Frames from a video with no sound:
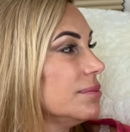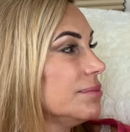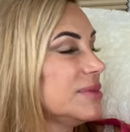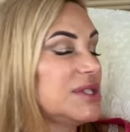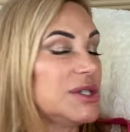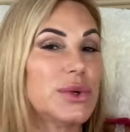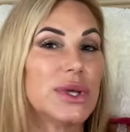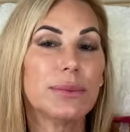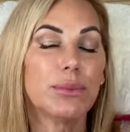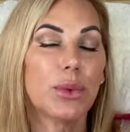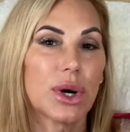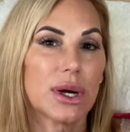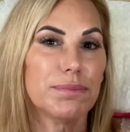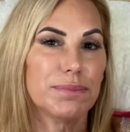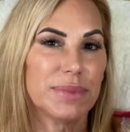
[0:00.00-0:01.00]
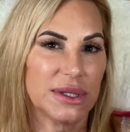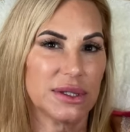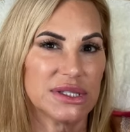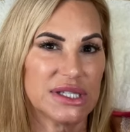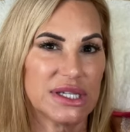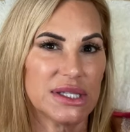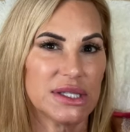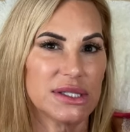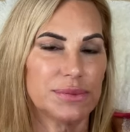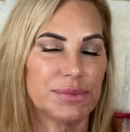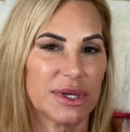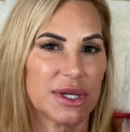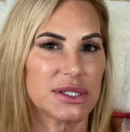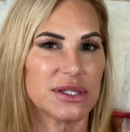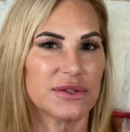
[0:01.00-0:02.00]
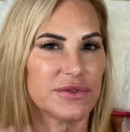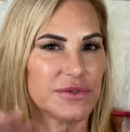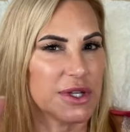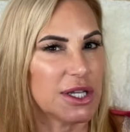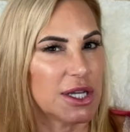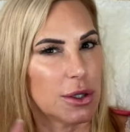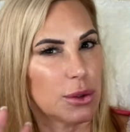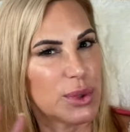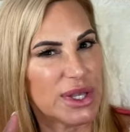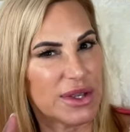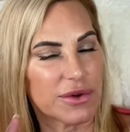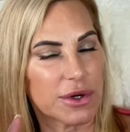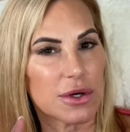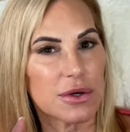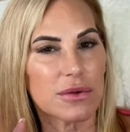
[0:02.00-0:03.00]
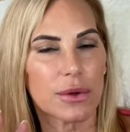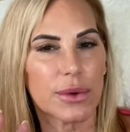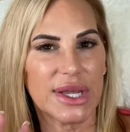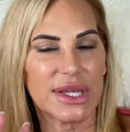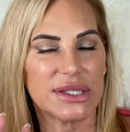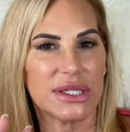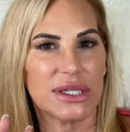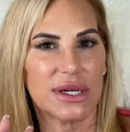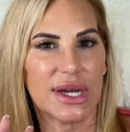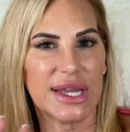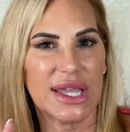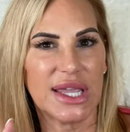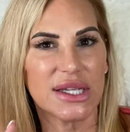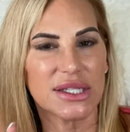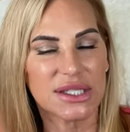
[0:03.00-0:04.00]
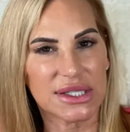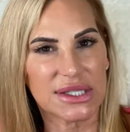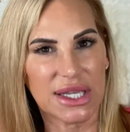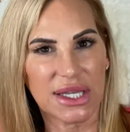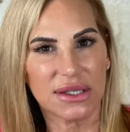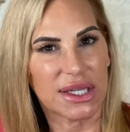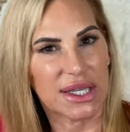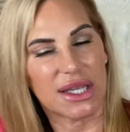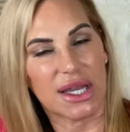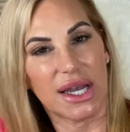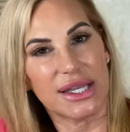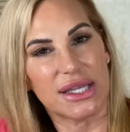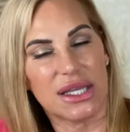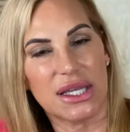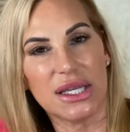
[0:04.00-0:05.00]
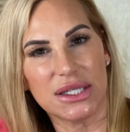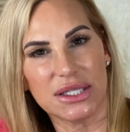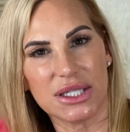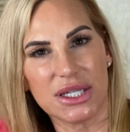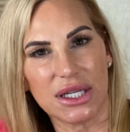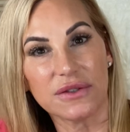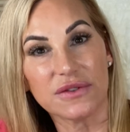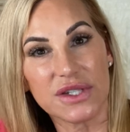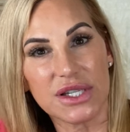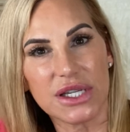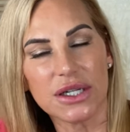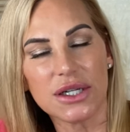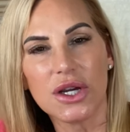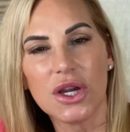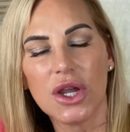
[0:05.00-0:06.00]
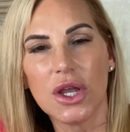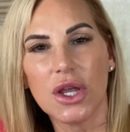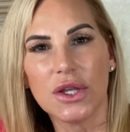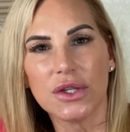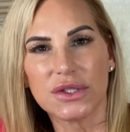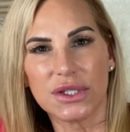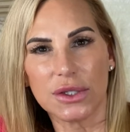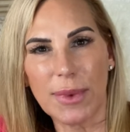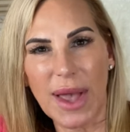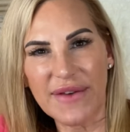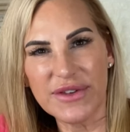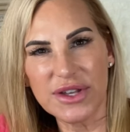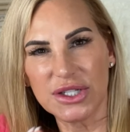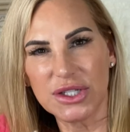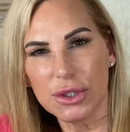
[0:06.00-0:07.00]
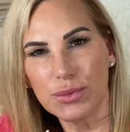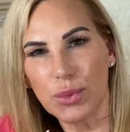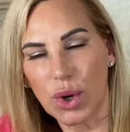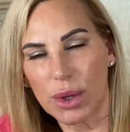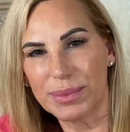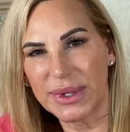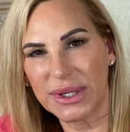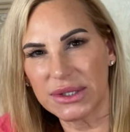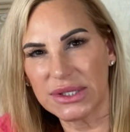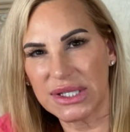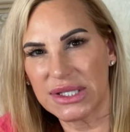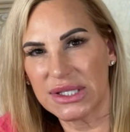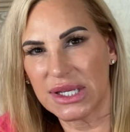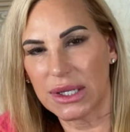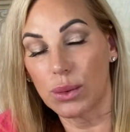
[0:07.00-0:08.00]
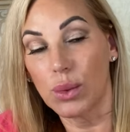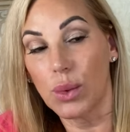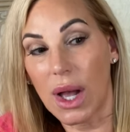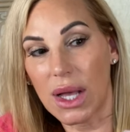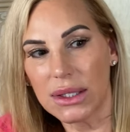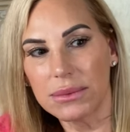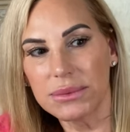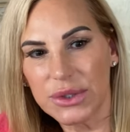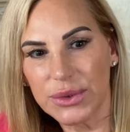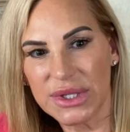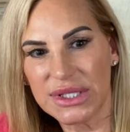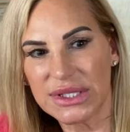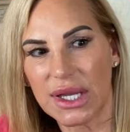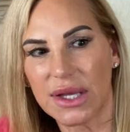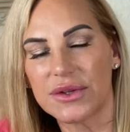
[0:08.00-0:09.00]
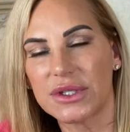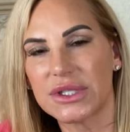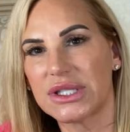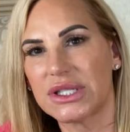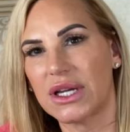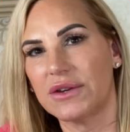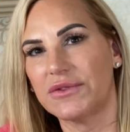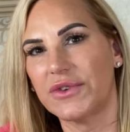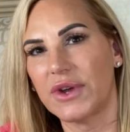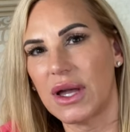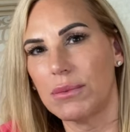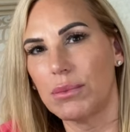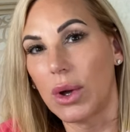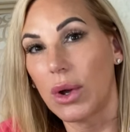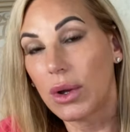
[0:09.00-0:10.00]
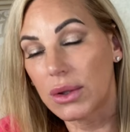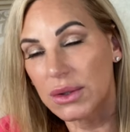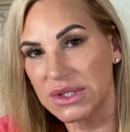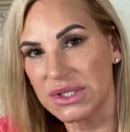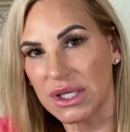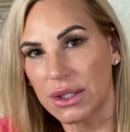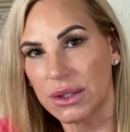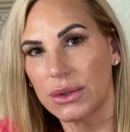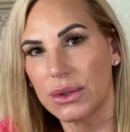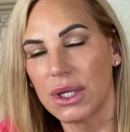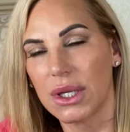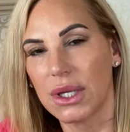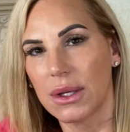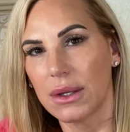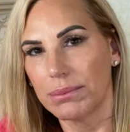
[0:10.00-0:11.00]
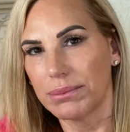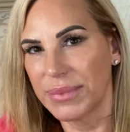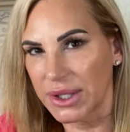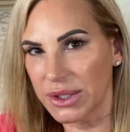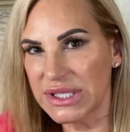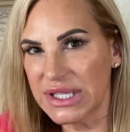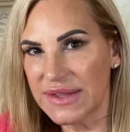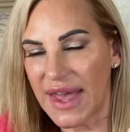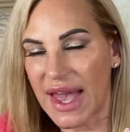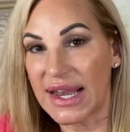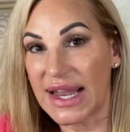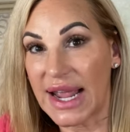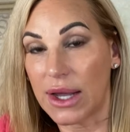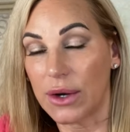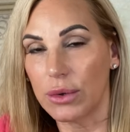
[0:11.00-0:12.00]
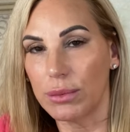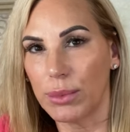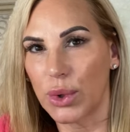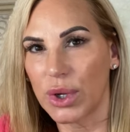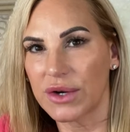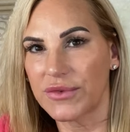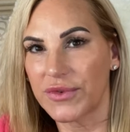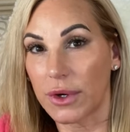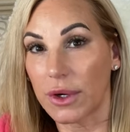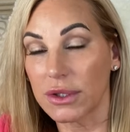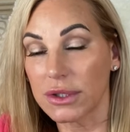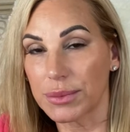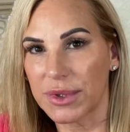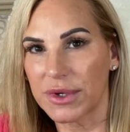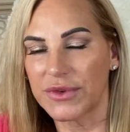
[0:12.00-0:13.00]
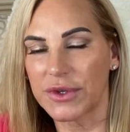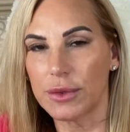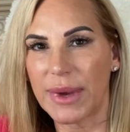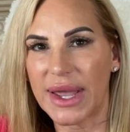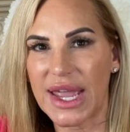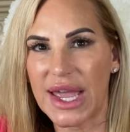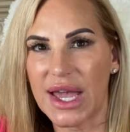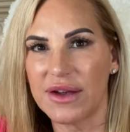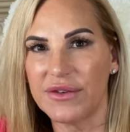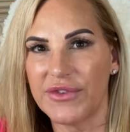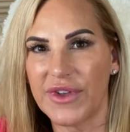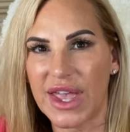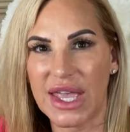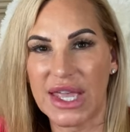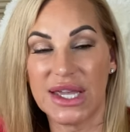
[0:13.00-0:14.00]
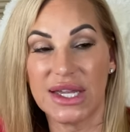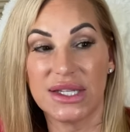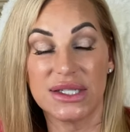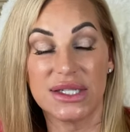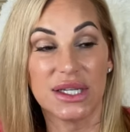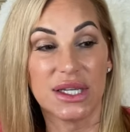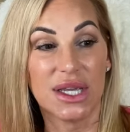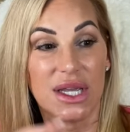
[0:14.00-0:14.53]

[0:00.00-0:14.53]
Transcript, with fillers: doing more built-ins because of, you know, we have earthquakes here. I can't just get like IKEA shelves here. So I'm having to do more built-ins. And while I'm doing this other stuff, I'm also building that out more for all the perfume I have. And